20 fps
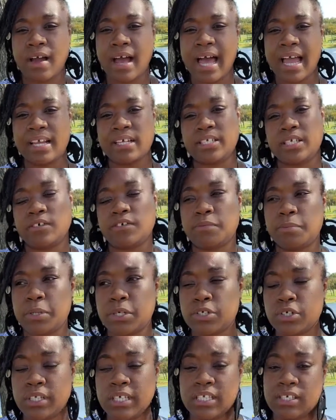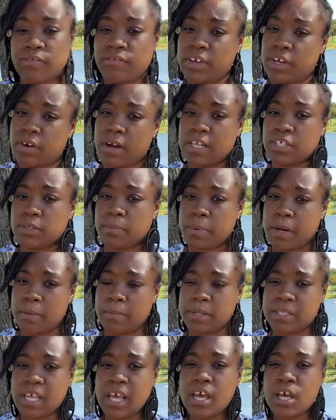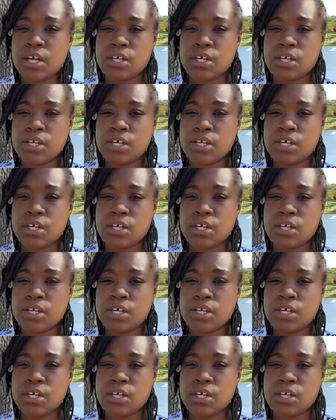higher self spiritually to figure out your purpose.